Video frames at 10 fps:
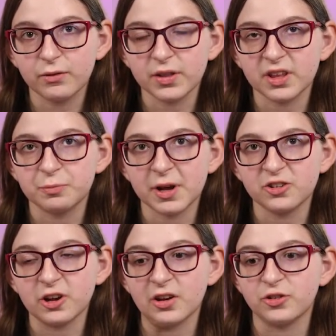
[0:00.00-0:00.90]
for the
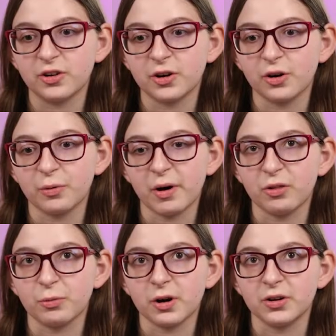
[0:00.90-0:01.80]
space station to go around
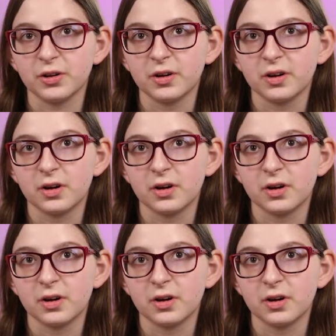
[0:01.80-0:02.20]
the world?